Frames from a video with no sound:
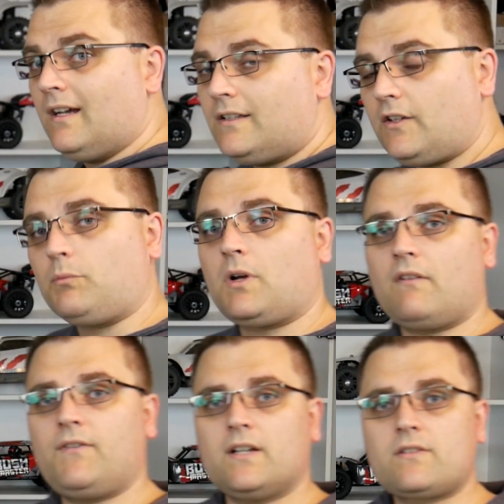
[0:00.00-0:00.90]
This is what I
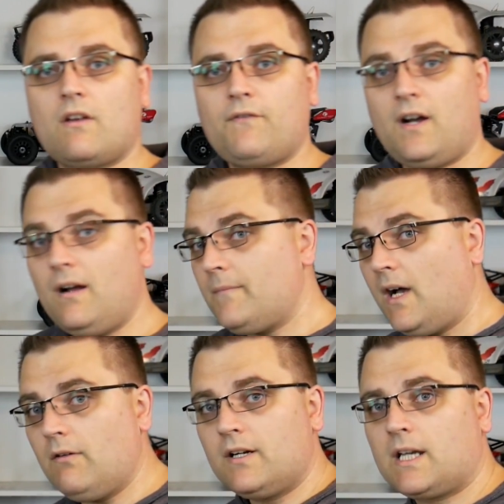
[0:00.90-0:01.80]
found so far.
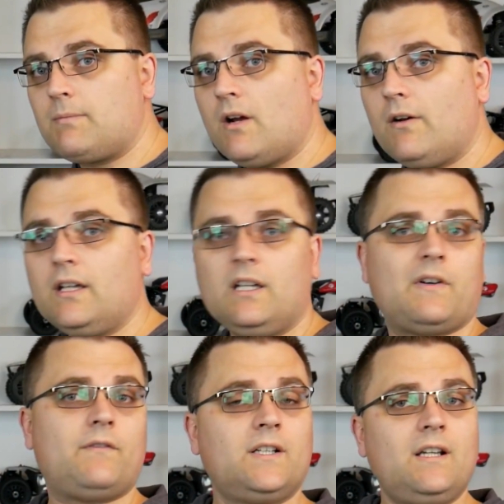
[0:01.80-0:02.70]
I'm going to keep going. If
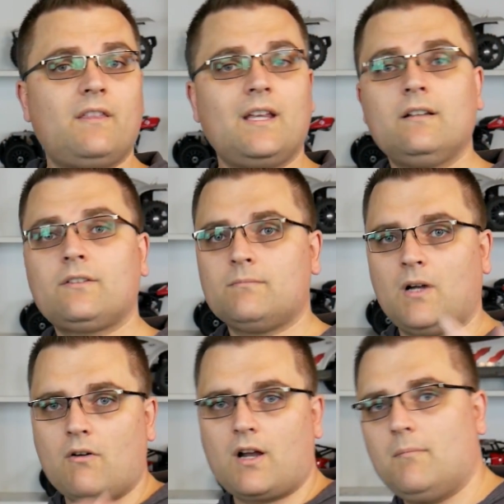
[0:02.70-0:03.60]
I find anything else,
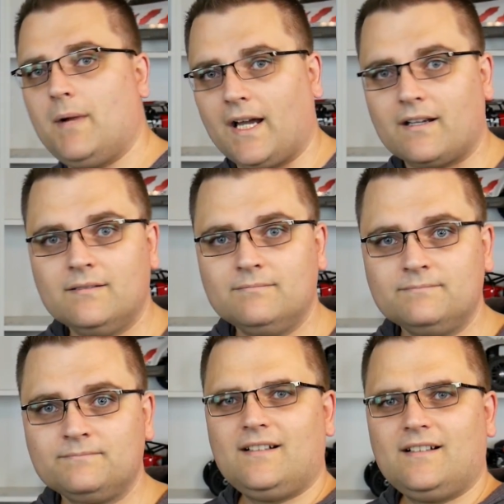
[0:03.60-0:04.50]
I'll come back.
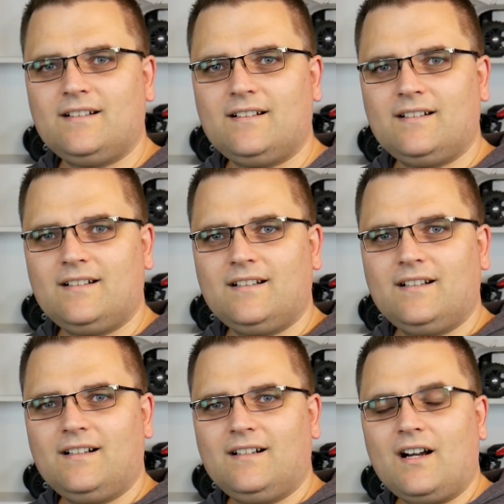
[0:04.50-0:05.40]

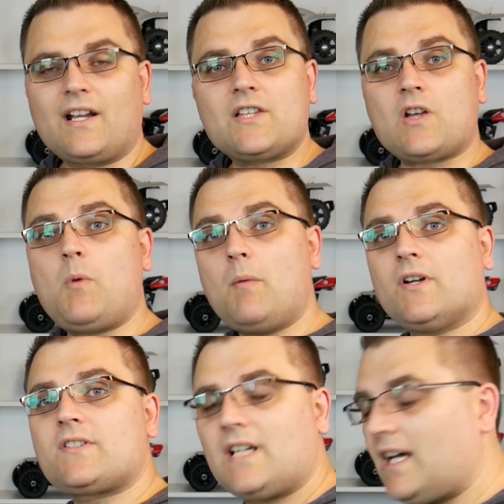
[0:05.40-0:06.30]
Okay, so I'm
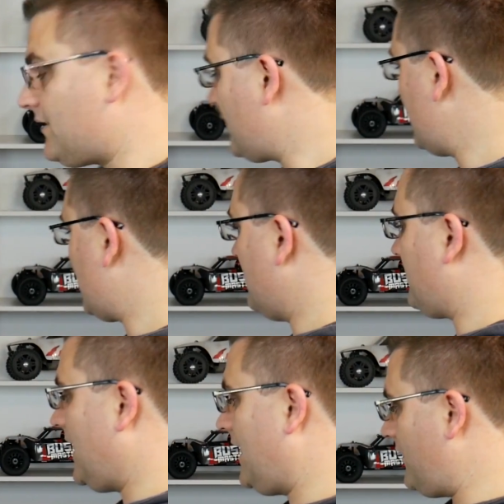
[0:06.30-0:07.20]
almost done. As you can see, the
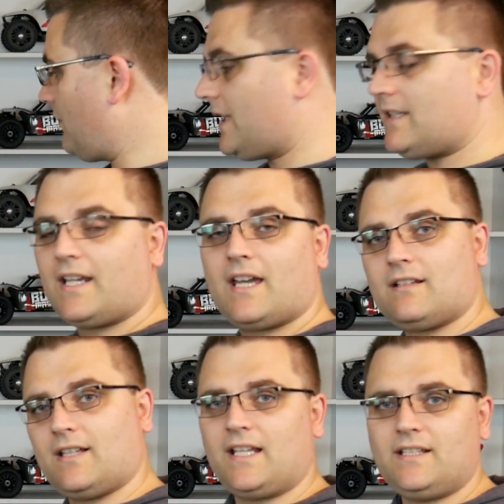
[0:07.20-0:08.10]
plane is already together,
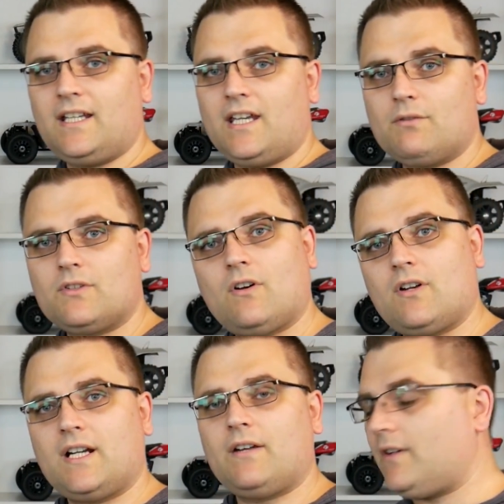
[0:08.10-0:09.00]
landing gear is
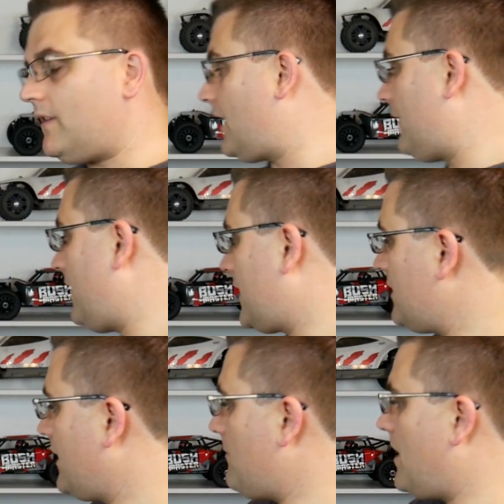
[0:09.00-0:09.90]
on and everything. I've
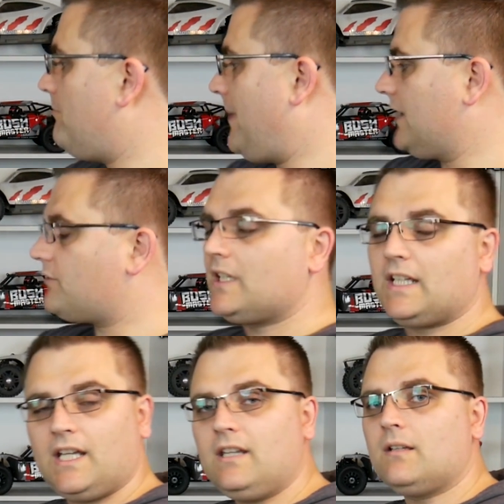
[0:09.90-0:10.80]
actually got my battery
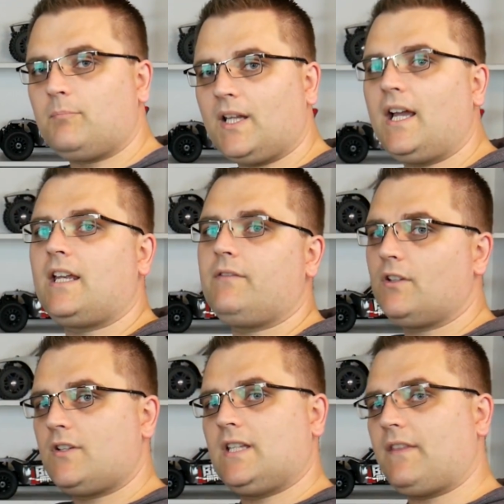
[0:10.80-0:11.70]
in the plane, even
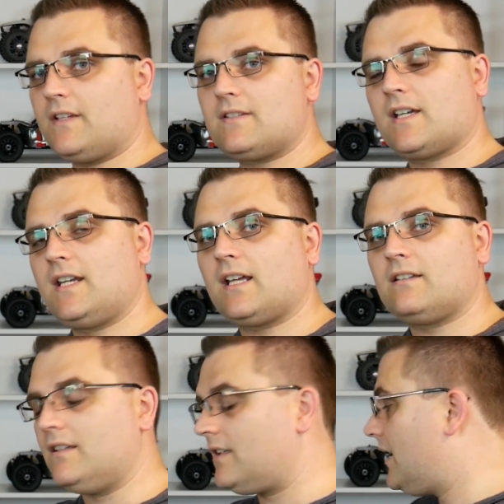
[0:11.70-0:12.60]
though nothing's
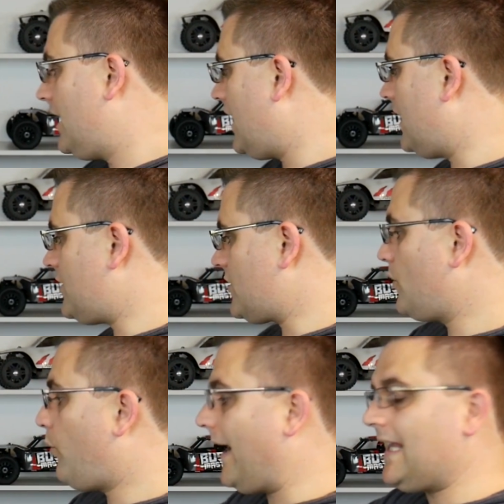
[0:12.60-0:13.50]
connected, just to
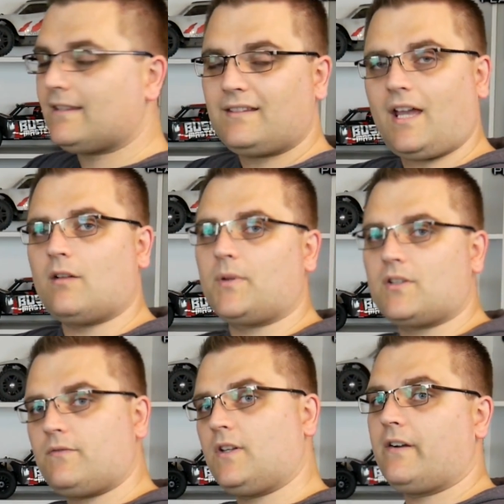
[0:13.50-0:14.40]
weigh it down,
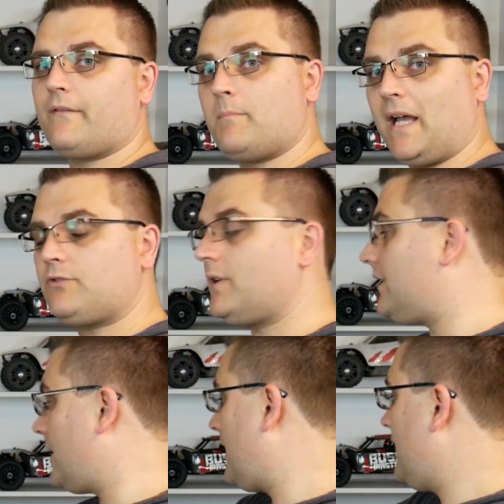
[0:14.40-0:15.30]
because if you don't have a battery
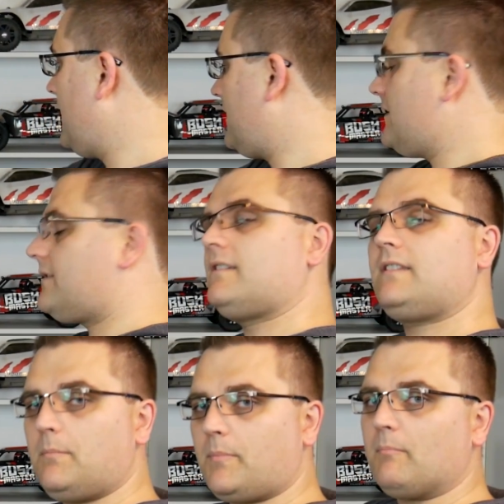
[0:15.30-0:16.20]
in there, it tends to
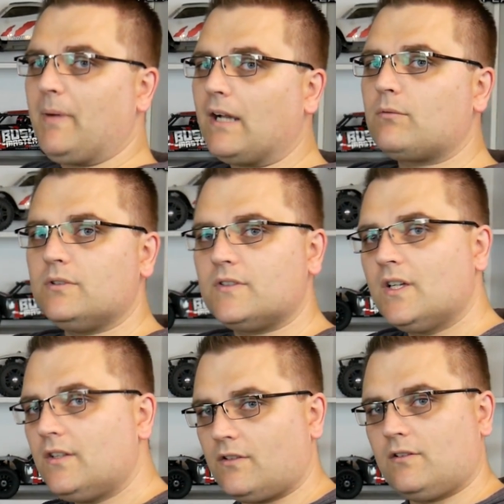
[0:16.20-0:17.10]
tip backwards.
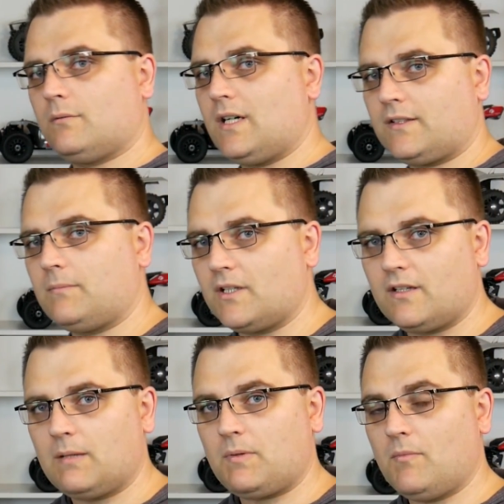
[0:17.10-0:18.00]
So something to
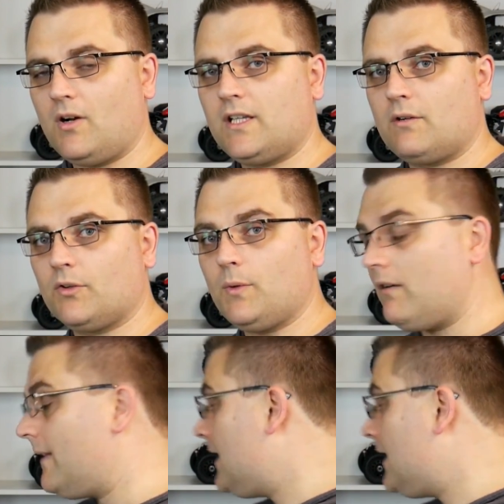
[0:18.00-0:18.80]
keep in mind there as well.